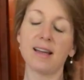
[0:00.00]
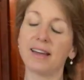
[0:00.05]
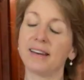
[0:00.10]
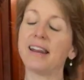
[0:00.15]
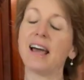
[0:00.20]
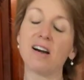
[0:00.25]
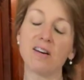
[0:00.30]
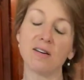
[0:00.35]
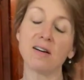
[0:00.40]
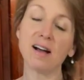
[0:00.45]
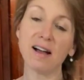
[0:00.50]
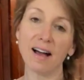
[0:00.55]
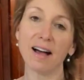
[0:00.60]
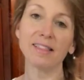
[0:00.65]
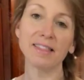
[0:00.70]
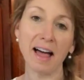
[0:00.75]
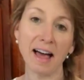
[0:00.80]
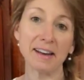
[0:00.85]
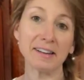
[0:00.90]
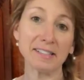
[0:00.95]
now a
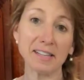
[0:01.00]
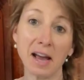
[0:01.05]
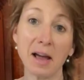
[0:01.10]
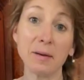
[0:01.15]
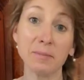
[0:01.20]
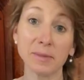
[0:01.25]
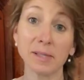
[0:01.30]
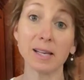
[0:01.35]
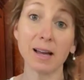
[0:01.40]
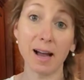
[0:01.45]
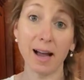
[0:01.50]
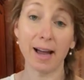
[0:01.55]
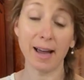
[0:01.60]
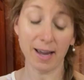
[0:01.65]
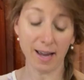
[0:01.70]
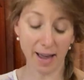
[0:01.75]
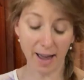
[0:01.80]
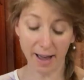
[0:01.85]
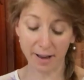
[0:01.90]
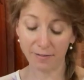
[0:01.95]
lot of times I
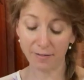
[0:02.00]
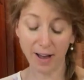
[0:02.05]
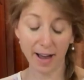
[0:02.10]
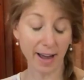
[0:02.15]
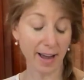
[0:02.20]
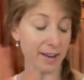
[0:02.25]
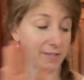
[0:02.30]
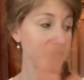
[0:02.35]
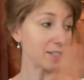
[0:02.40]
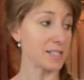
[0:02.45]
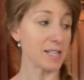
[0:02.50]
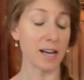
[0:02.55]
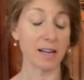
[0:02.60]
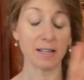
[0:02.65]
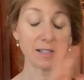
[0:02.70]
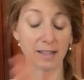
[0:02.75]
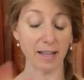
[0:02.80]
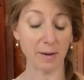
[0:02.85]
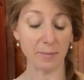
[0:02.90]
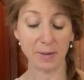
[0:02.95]
have a ton
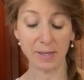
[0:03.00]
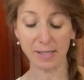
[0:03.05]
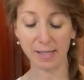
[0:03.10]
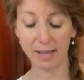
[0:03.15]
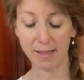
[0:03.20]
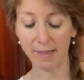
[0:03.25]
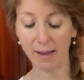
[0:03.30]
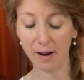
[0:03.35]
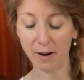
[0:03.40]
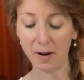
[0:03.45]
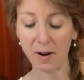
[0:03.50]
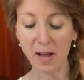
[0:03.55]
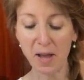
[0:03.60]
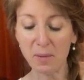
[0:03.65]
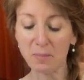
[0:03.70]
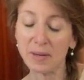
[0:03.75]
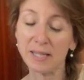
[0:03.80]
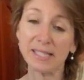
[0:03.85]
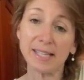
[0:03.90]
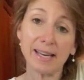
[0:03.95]
of lemons in there,
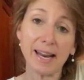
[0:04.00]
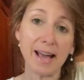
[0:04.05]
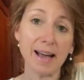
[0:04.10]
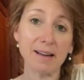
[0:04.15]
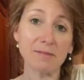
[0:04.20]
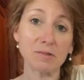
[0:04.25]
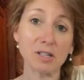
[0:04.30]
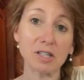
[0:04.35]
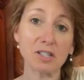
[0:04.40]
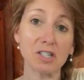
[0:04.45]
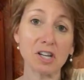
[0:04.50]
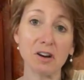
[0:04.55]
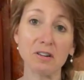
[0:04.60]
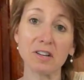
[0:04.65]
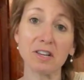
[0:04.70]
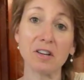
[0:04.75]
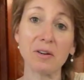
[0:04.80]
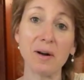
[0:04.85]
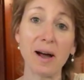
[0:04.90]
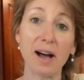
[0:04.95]
but today I'm just
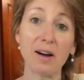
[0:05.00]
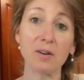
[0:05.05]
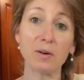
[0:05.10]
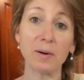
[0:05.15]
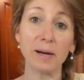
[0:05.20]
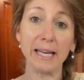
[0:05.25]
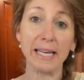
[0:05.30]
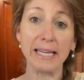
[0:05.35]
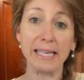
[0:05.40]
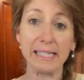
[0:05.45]
showing you how quick and